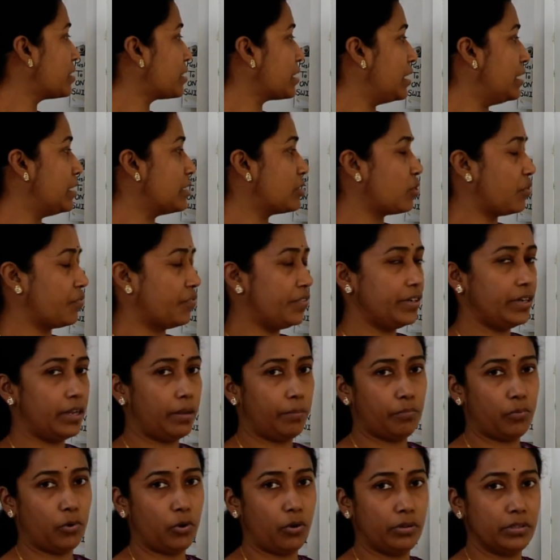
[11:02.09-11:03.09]
skills of an
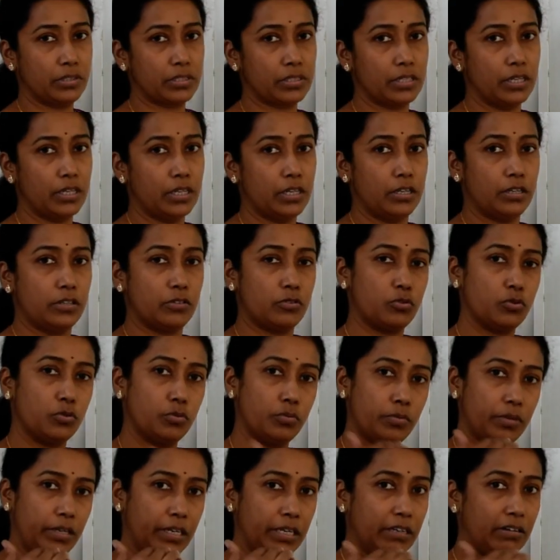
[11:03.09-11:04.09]
employee,
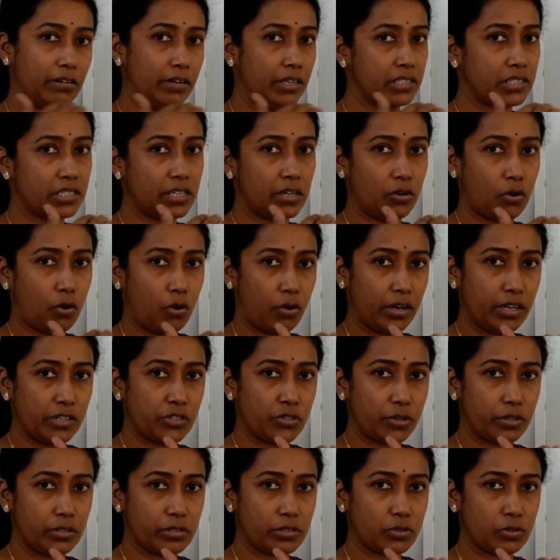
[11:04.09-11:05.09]
to increase the
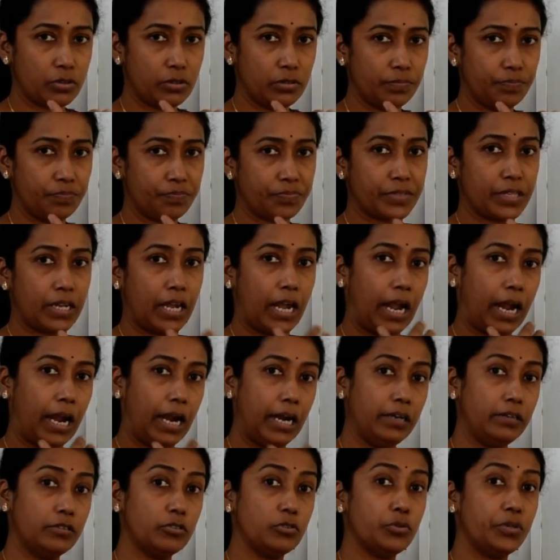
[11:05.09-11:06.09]
knowledge also
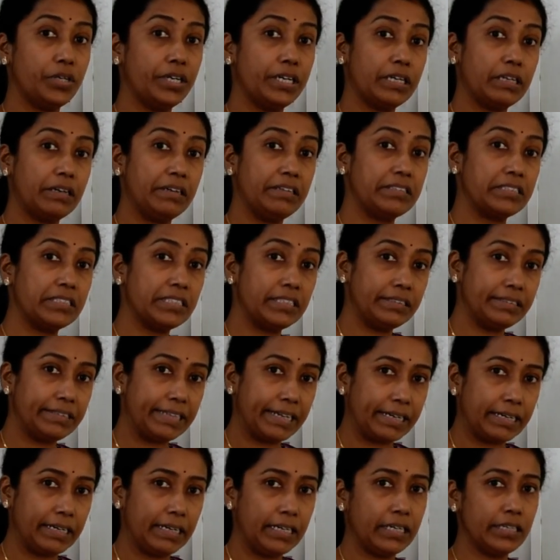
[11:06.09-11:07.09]
and to increase the
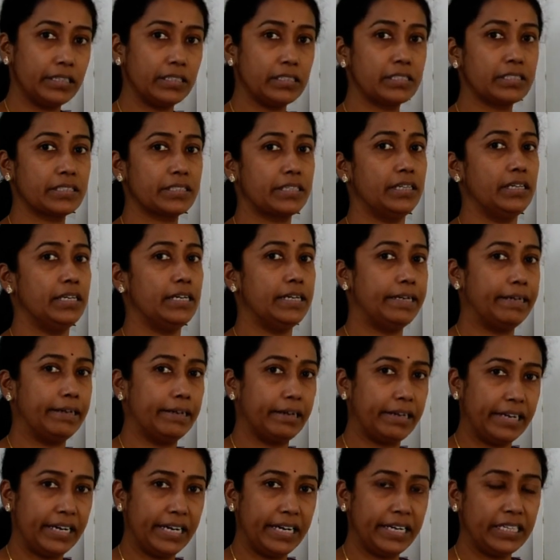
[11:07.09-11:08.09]
technical skill,
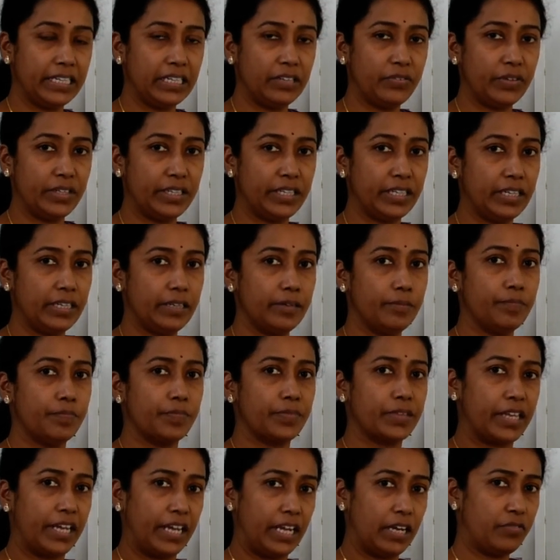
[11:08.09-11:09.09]
creativity,
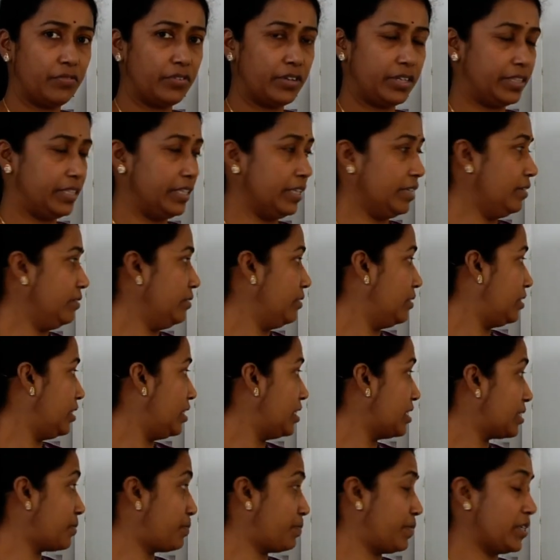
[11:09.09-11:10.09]
everything,
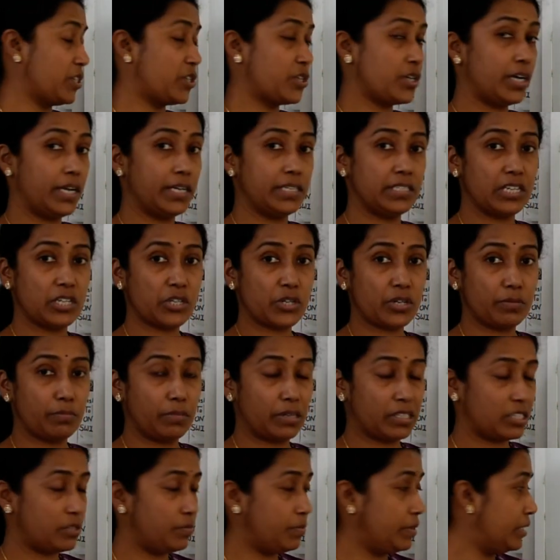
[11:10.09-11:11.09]
his specialization
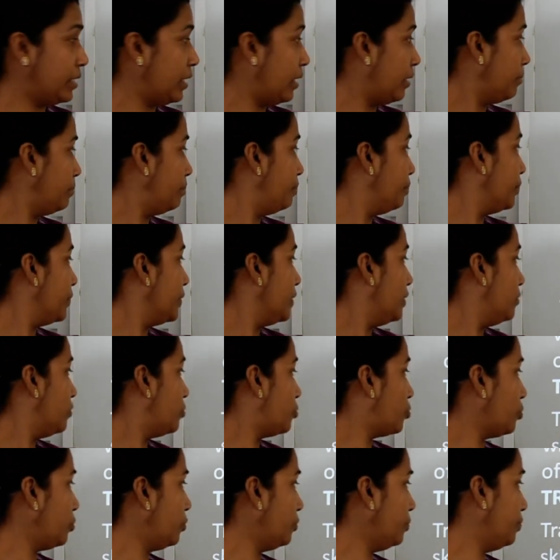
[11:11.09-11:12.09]
must be done.
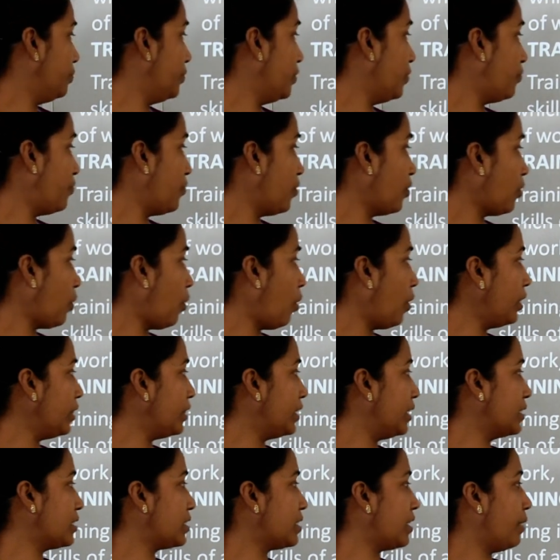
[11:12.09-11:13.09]
So for
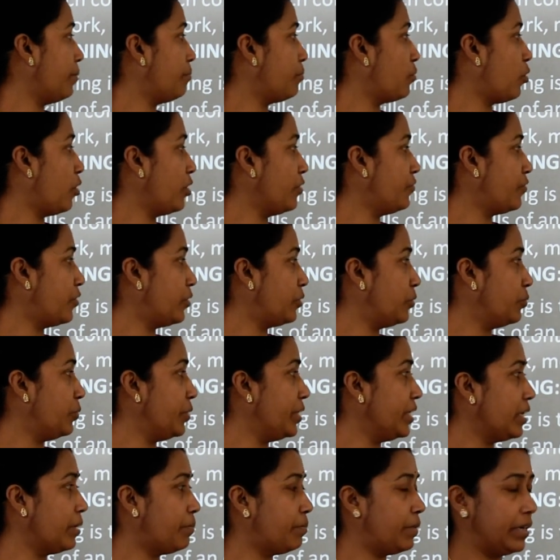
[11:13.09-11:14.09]
all this, the employee for
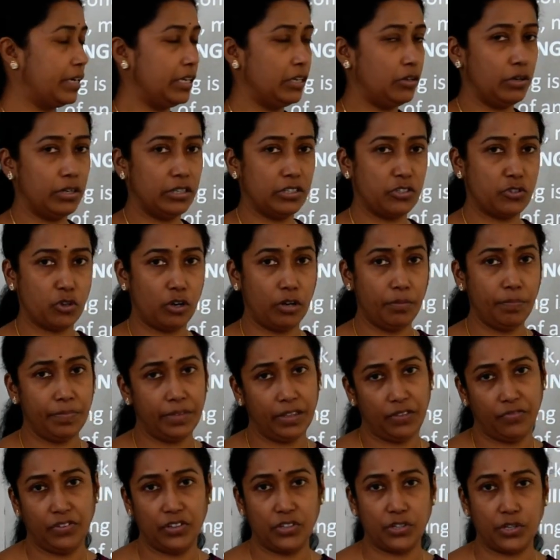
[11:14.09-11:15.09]
doing a particular job
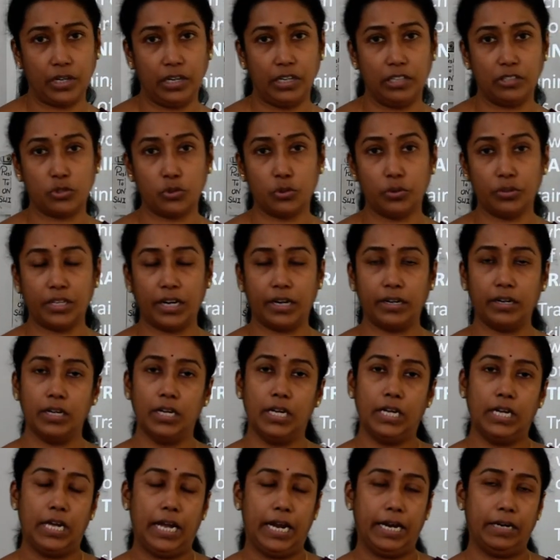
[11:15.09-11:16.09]
efficiently, so that,
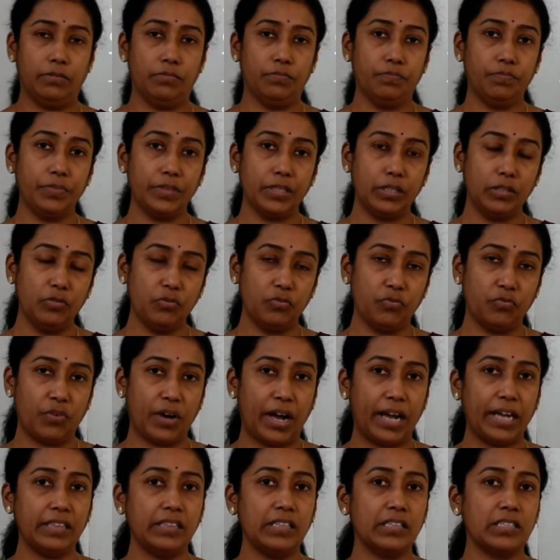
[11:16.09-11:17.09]
and
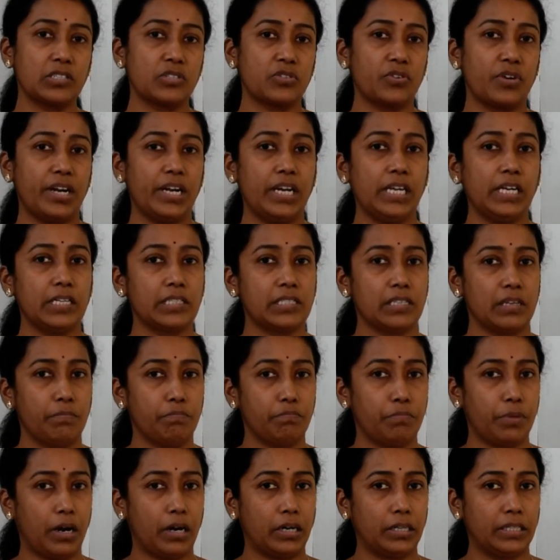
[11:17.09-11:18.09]
why this training is
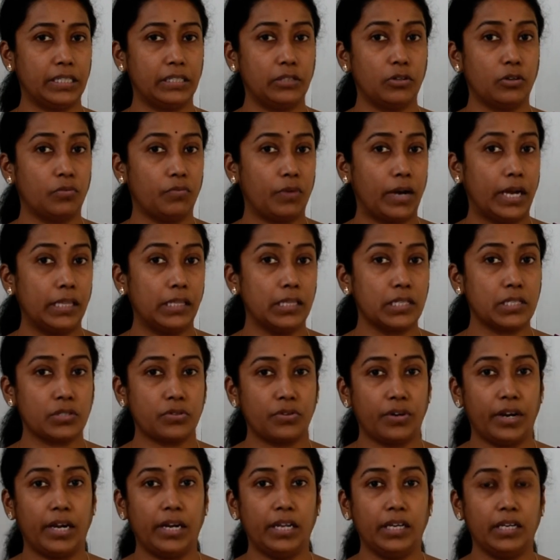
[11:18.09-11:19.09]
imparted or why this
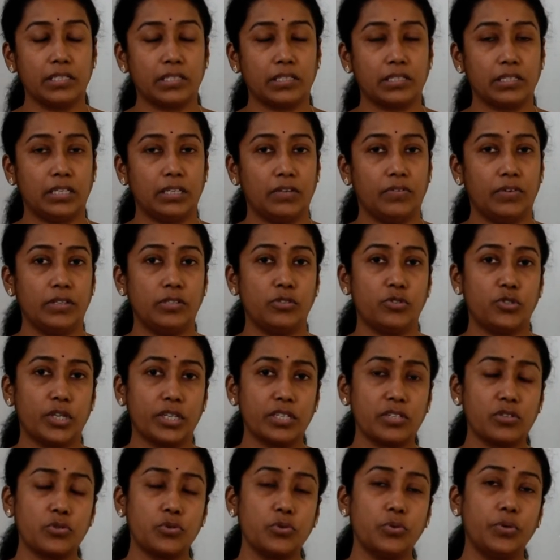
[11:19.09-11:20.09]
training is given,
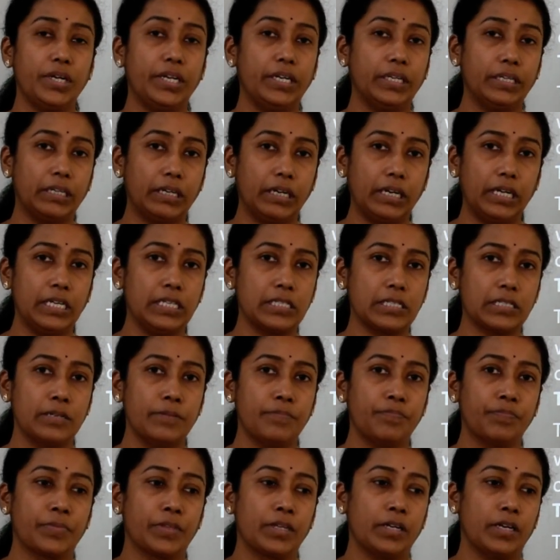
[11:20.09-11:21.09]
just to increase
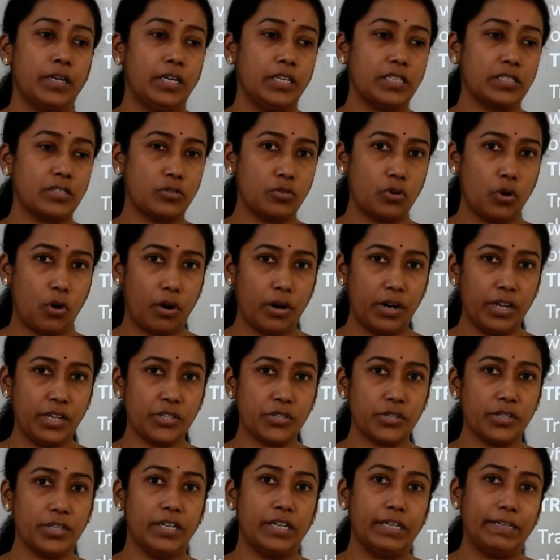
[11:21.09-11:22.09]
his
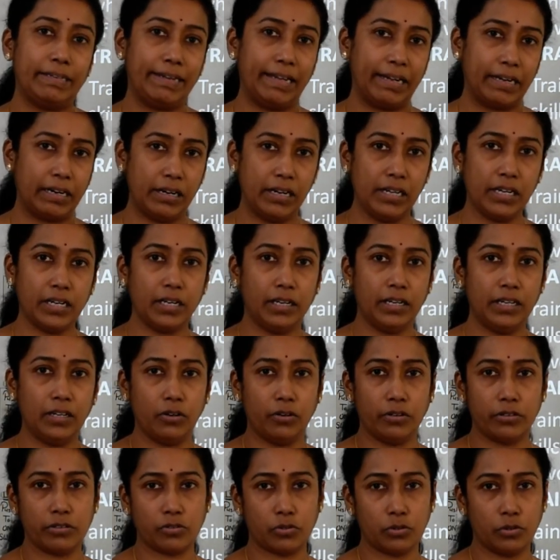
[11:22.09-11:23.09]
knowledge technically
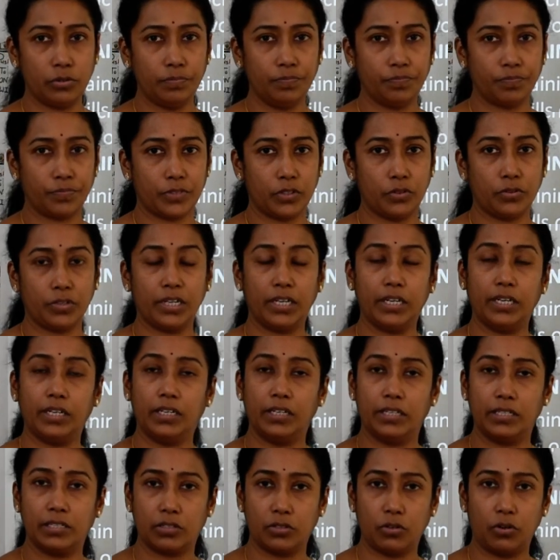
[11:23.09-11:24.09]
also, okay,
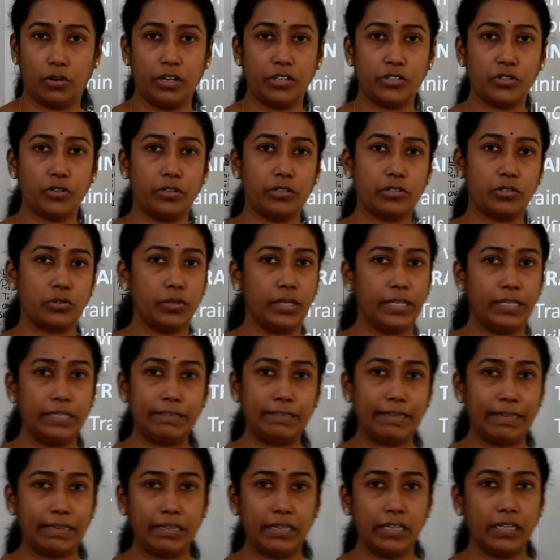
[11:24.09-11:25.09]
his knowledge also
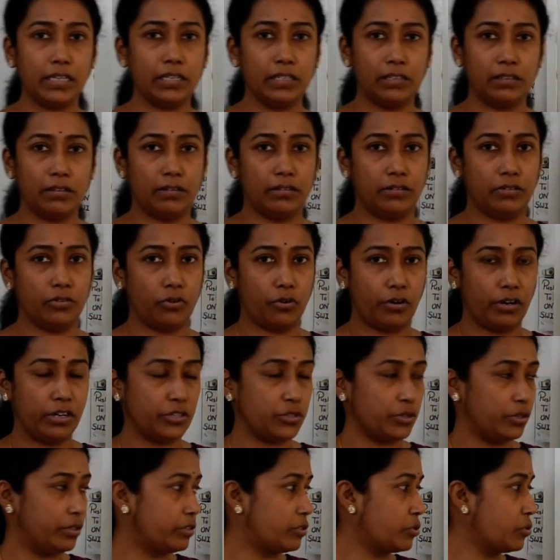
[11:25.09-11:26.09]
and technical
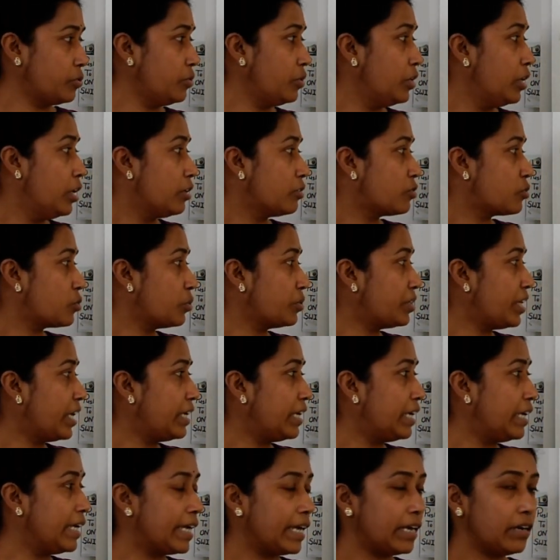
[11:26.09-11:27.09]
knowledge also, so
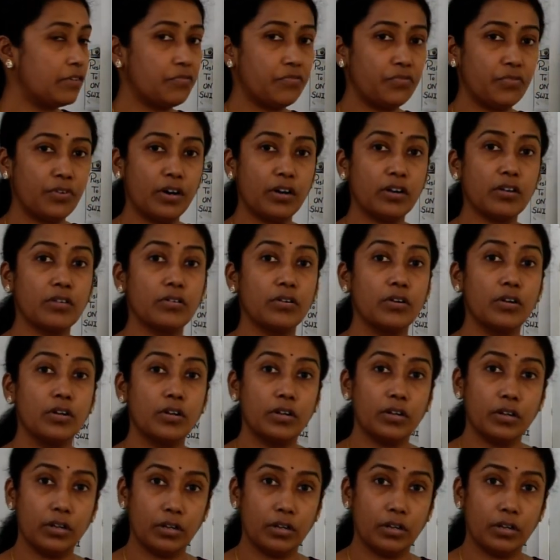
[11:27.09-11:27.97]
that he can work